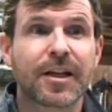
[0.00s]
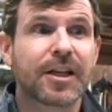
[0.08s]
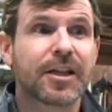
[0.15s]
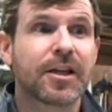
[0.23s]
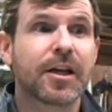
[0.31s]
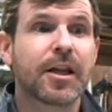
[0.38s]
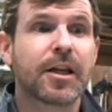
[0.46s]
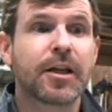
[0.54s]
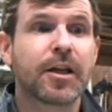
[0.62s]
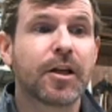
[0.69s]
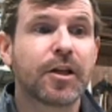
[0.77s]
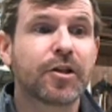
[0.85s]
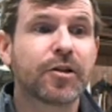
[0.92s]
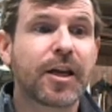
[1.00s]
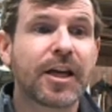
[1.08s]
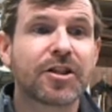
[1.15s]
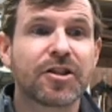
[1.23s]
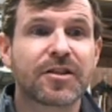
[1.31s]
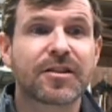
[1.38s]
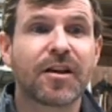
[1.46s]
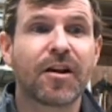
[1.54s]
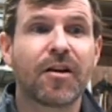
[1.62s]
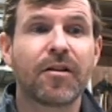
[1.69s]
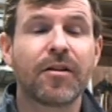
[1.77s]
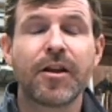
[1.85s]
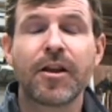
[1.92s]
You can't just
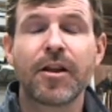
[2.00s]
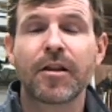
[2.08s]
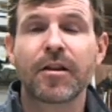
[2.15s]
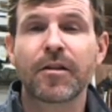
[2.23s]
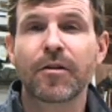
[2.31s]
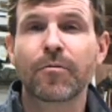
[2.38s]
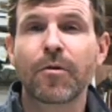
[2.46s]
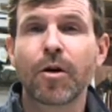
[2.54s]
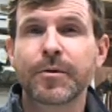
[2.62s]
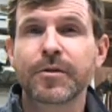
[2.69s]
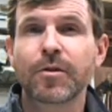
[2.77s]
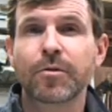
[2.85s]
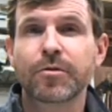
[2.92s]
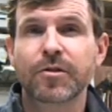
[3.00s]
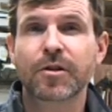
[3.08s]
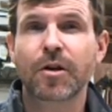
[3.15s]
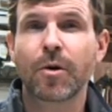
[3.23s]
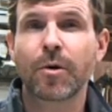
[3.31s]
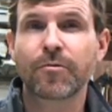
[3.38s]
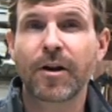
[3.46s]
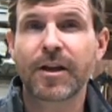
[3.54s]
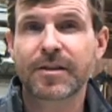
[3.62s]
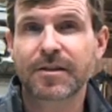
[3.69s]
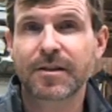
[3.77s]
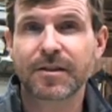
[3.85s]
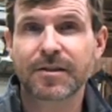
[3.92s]
tell the Roman soldiers, go
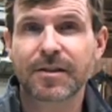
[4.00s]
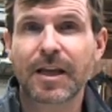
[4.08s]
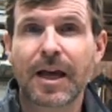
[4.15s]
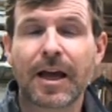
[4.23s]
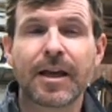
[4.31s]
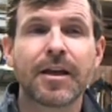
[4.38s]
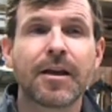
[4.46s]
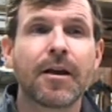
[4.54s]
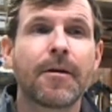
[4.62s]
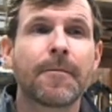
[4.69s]
arrest this guy.